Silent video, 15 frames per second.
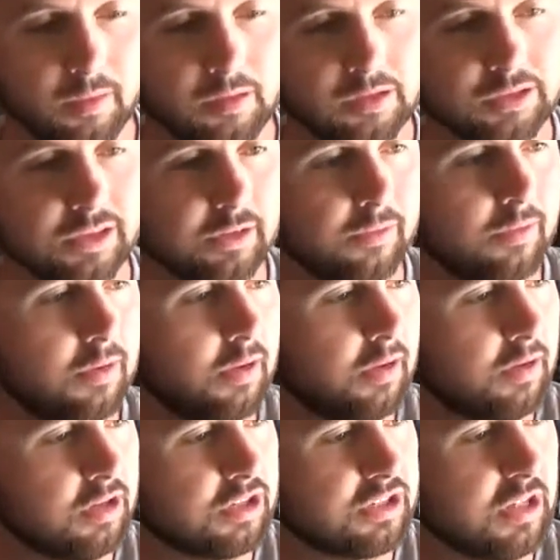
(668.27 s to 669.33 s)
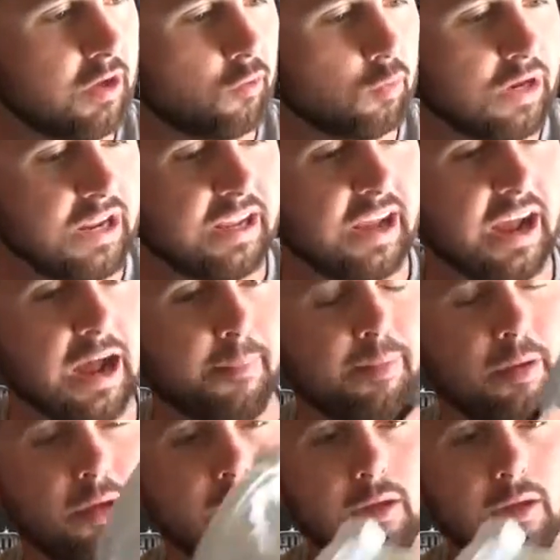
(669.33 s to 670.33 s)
So, just another recap.